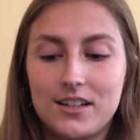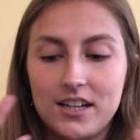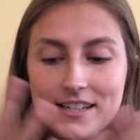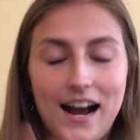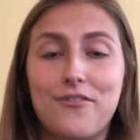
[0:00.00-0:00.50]

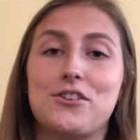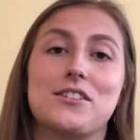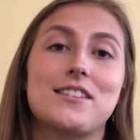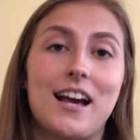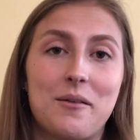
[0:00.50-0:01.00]

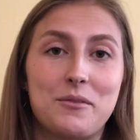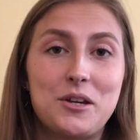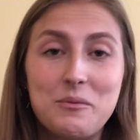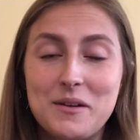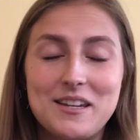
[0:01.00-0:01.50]
cadavers, um,
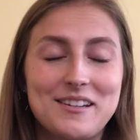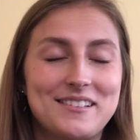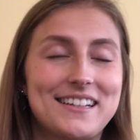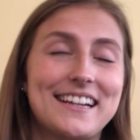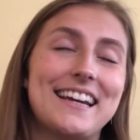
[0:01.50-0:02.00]
human
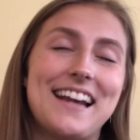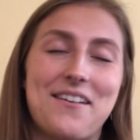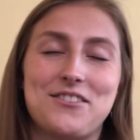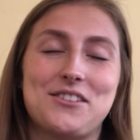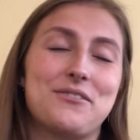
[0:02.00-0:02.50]

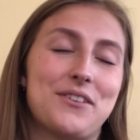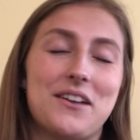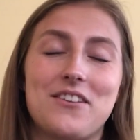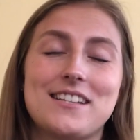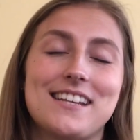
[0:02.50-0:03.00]
cadavers in
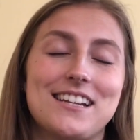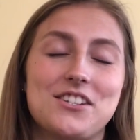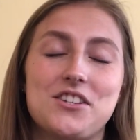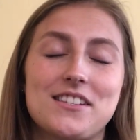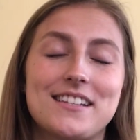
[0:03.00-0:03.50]
front of us,
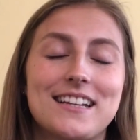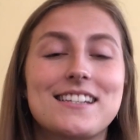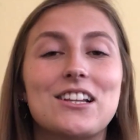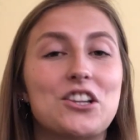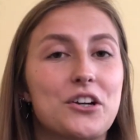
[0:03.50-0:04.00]
and just get
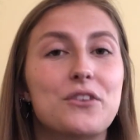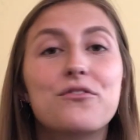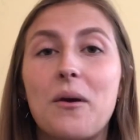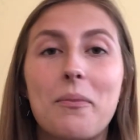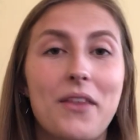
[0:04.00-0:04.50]
to learn
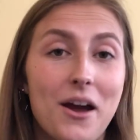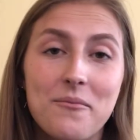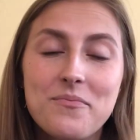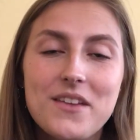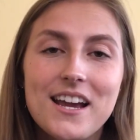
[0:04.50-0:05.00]
from
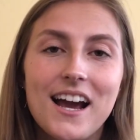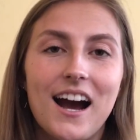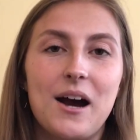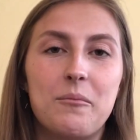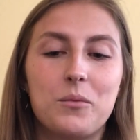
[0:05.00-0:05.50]
them,
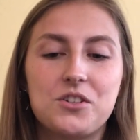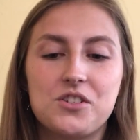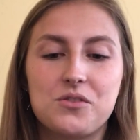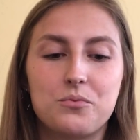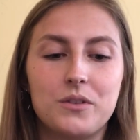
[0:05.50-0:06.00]
um, which
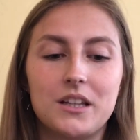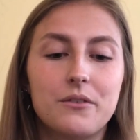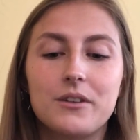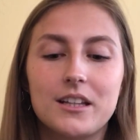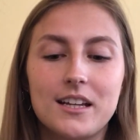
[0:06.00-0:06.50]
is
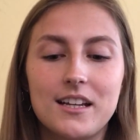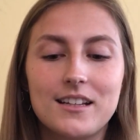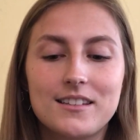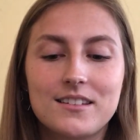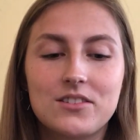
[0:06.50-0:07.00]
really,
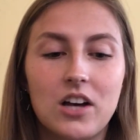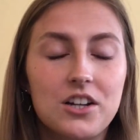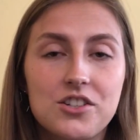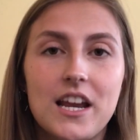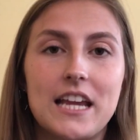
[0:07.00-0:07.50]
really
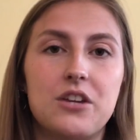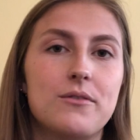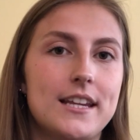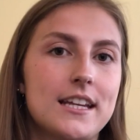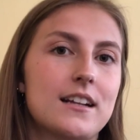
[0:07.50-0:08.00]
such a
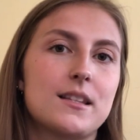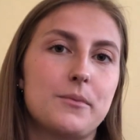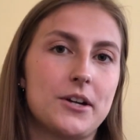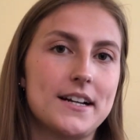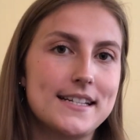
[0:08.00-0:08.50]
unique
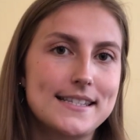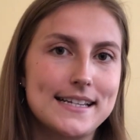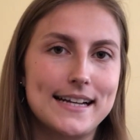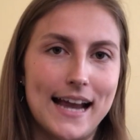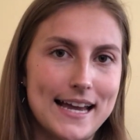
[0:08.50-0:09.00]
experience.
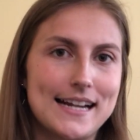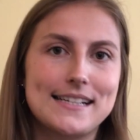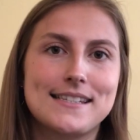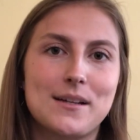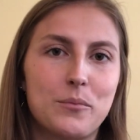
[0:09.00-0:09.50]
Again,
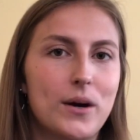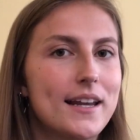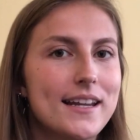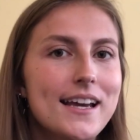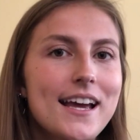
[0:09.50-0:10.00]
as
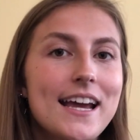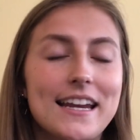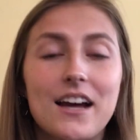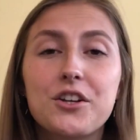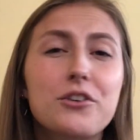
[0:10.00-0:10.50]
someone
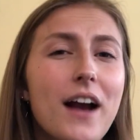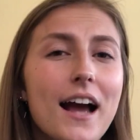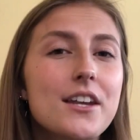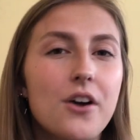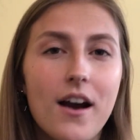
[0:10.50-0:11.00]
in
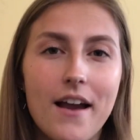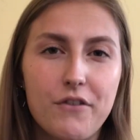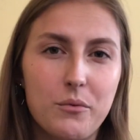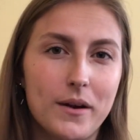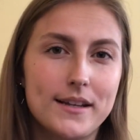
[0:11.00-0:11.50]
undergrad, not
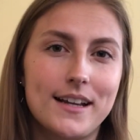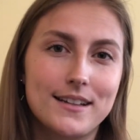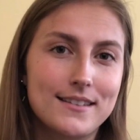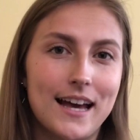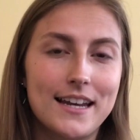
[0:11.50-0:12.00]
everyone
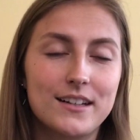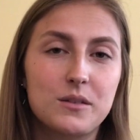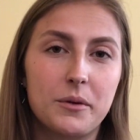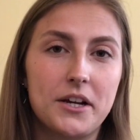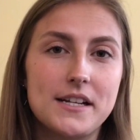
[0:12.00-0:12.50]
gets that
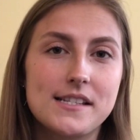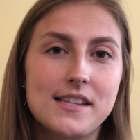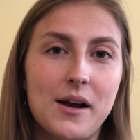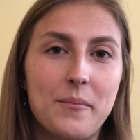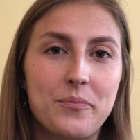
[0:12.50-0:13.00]

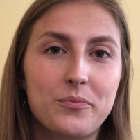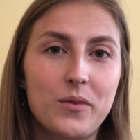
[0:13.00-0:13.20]
experience um,